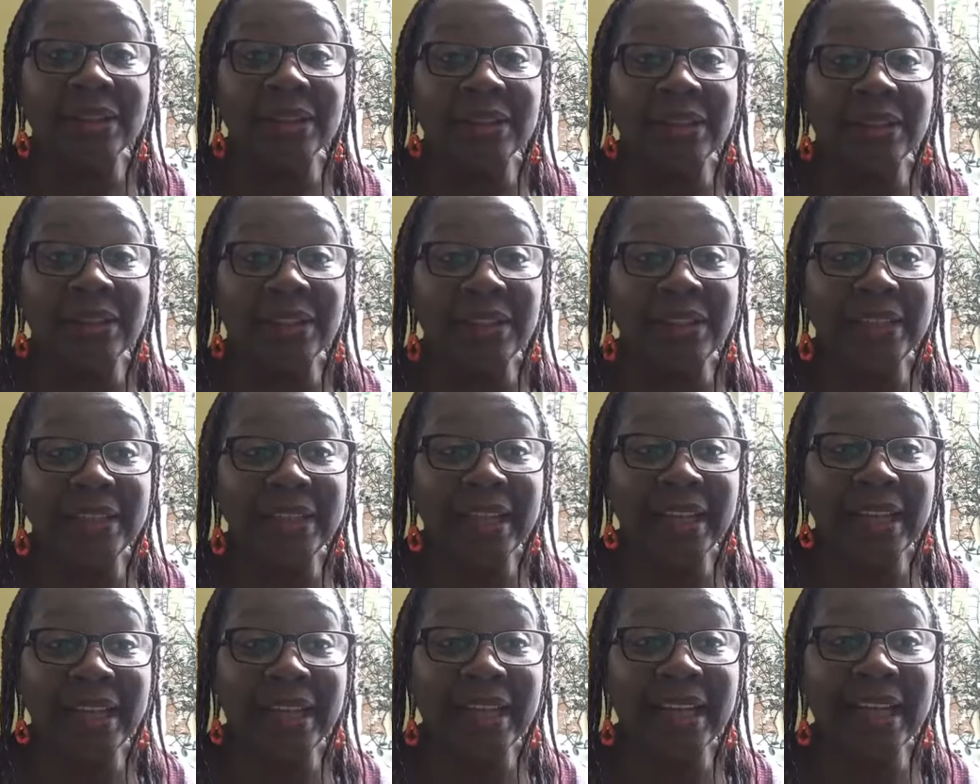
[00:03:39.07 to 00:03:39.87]

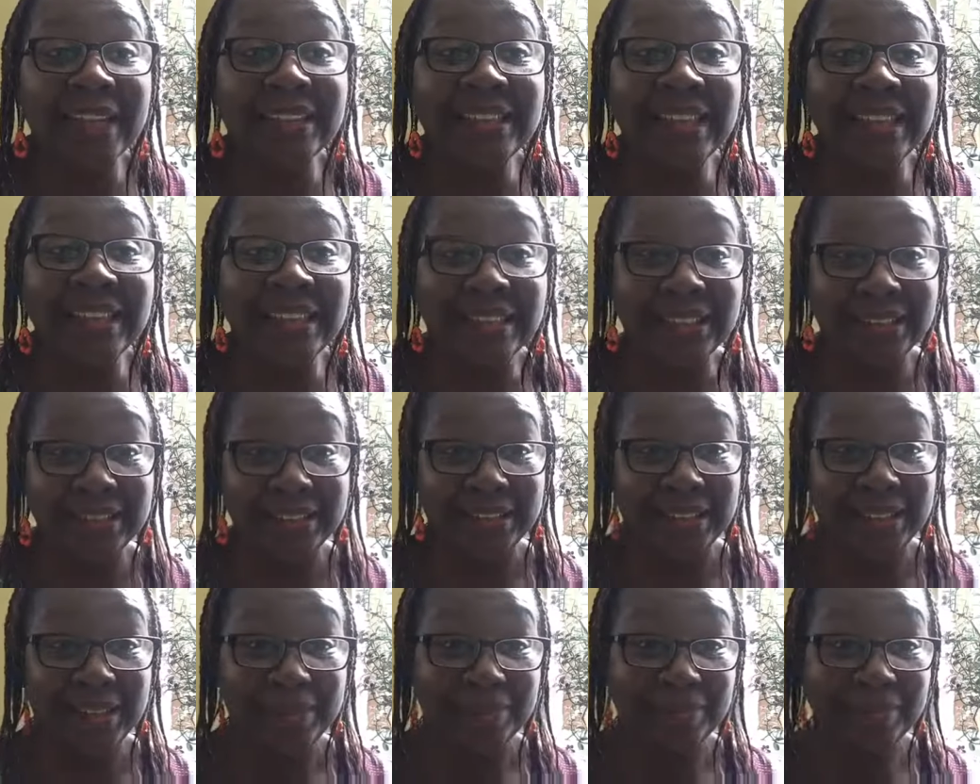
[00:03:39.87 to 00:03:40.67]
Sunday
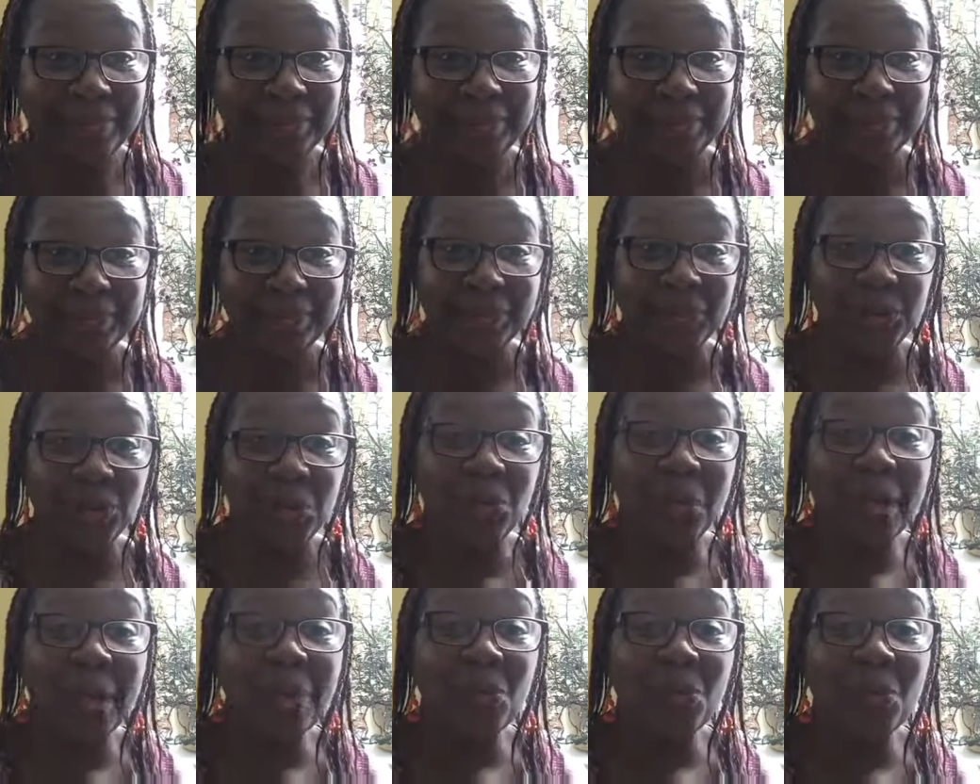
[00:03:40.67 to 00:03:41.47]
Adelaja, who
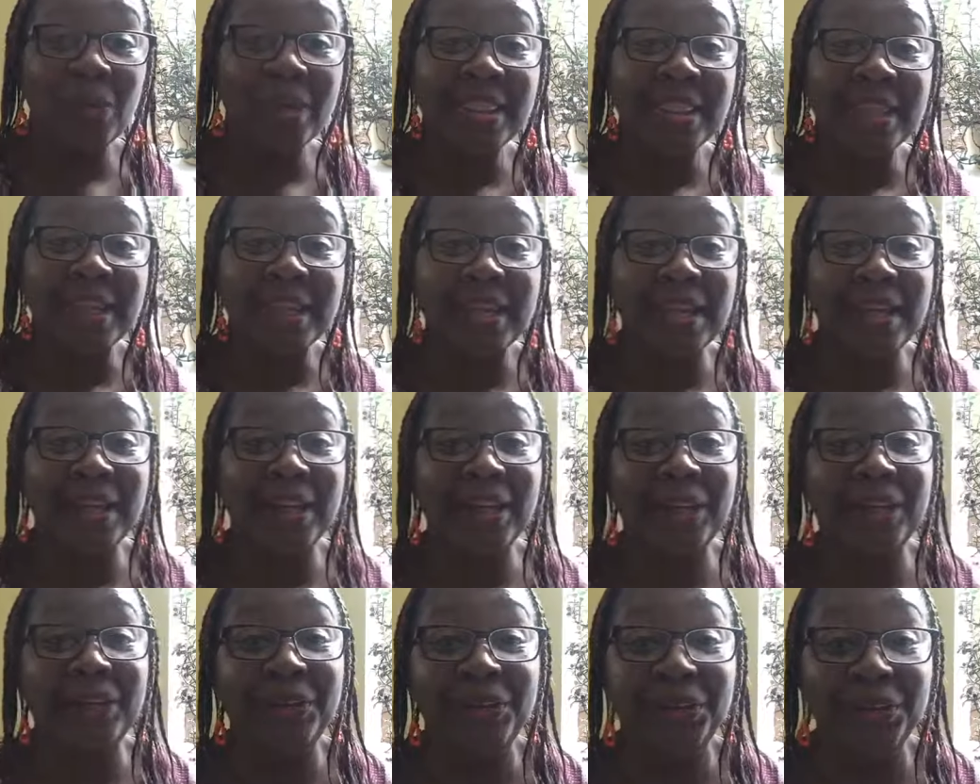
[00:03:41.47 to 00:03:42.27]
I'm with here
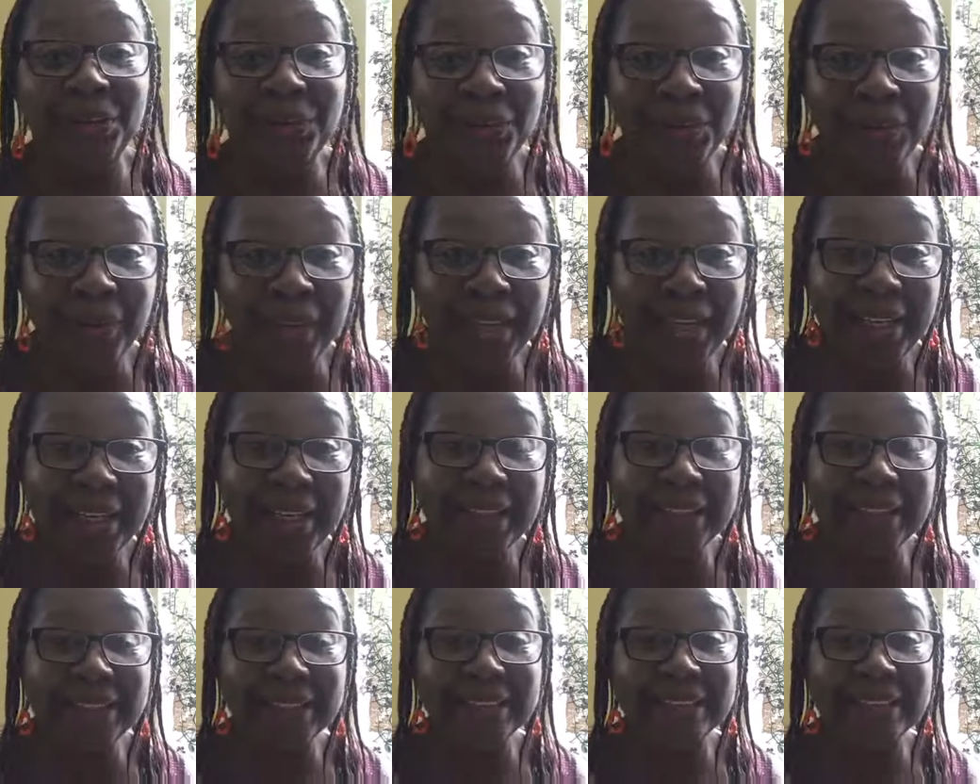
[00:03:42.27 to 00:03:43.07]
in Ukraine
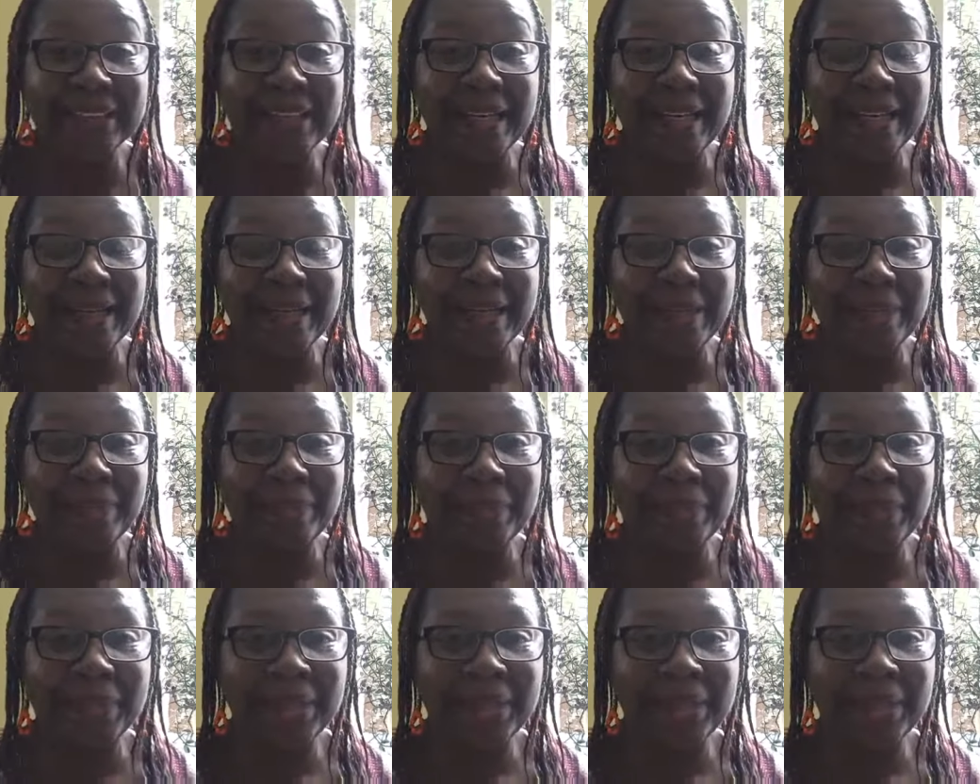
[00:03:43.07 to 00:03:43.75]
at this time.